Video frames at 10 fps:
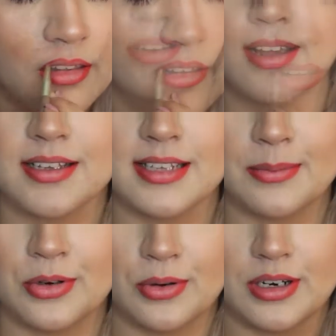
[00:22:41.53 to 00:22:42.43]
Next,
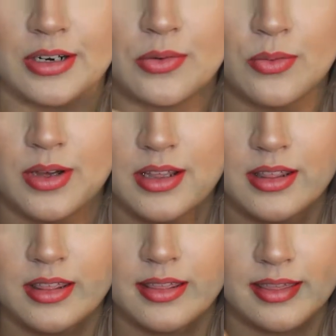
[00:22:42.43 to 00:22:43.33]
I'm going in
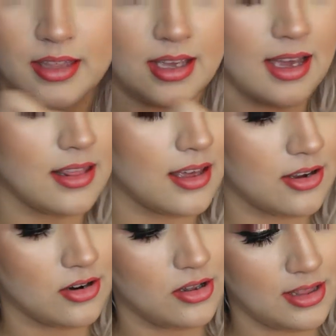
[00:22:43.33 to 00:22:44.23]
with the LA
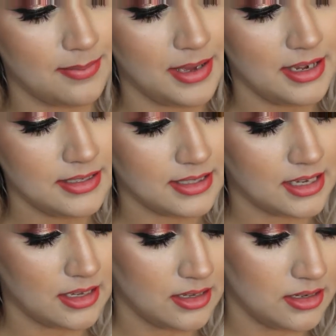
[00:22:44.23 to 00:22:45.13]
Girl lip paint
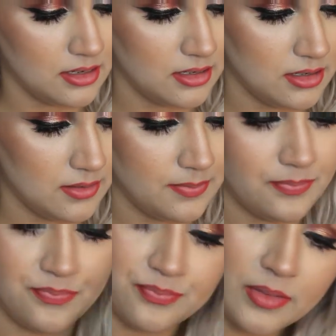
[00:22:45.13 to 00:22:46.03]
in,
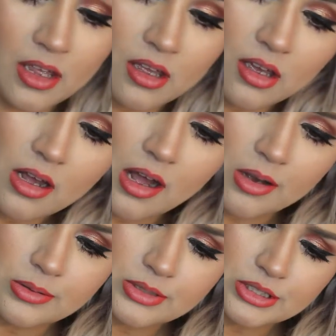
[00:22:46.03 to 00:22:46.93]

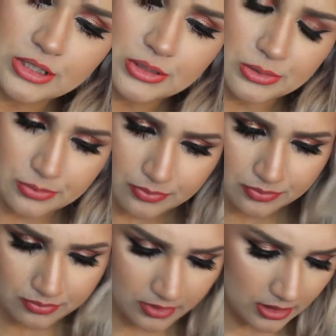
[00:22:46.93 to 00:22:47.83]
oh shoot,
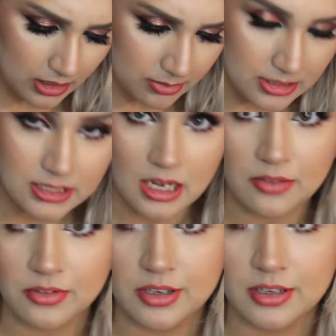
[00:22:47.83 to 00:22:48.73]
the name is
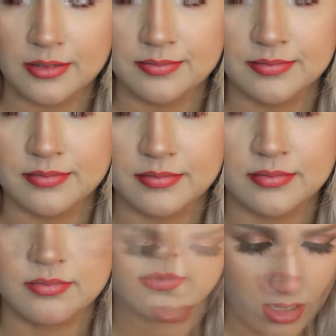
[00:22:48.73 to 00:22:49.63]
covered.
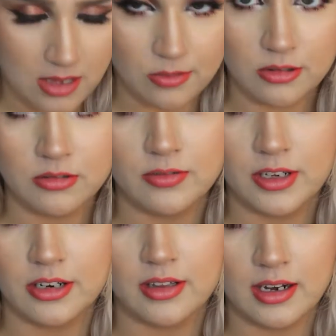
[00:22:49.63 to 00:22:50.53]
I will
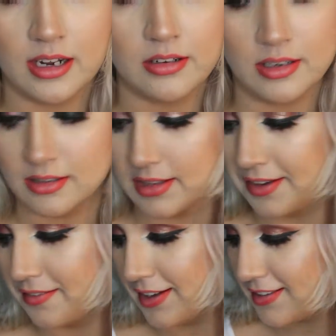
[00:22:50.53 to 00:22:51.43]
figure that out and
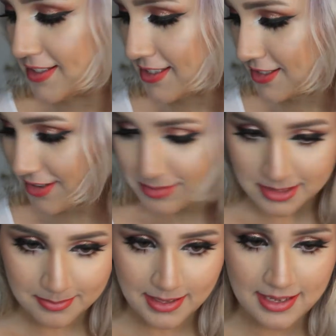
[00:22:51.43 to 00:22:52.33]
leave it in the
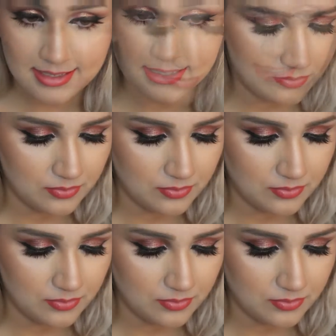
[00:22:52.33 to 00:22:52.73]
description box.